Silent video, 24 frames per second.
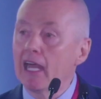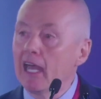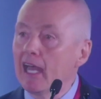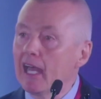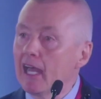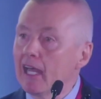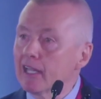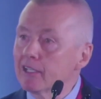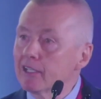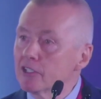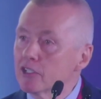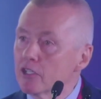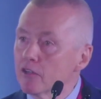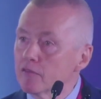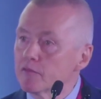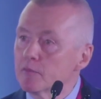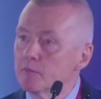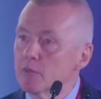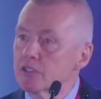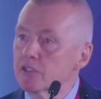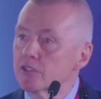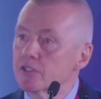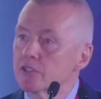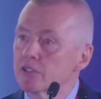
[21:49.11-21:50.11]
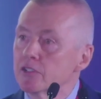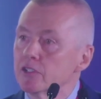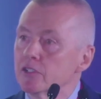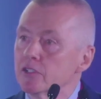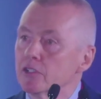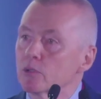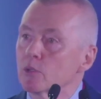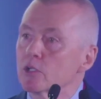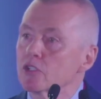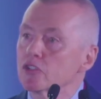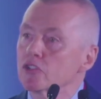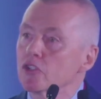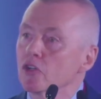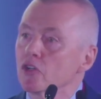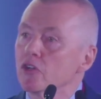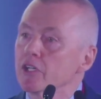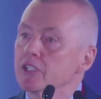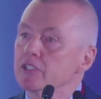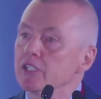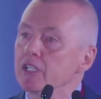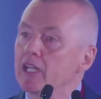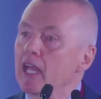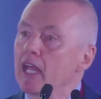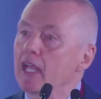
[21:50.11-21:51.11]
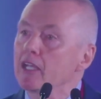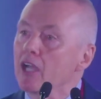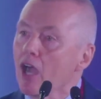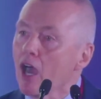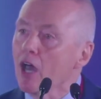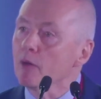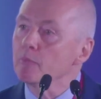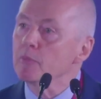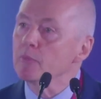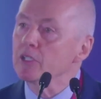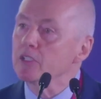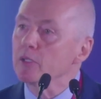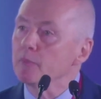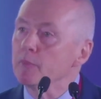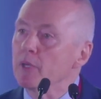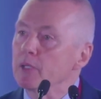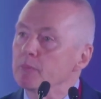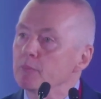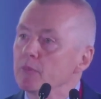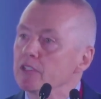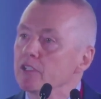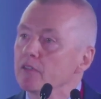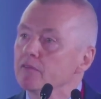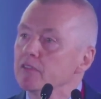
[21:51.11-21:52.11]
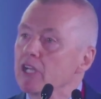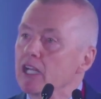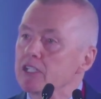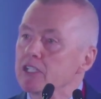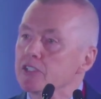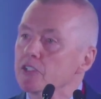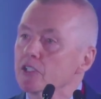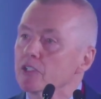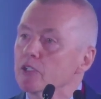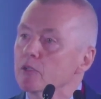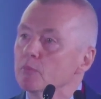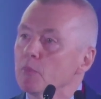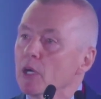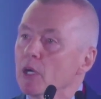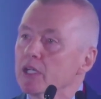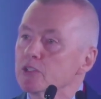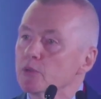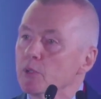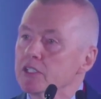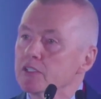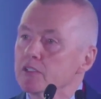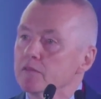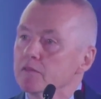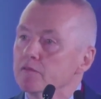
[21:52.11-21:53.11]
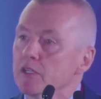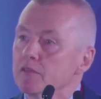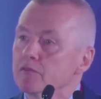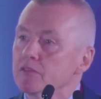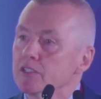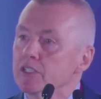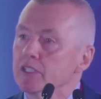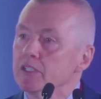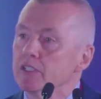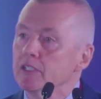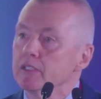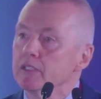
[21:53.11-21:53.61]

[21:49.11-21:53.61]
and governments who are joined in a common commitment of net zero by 2050.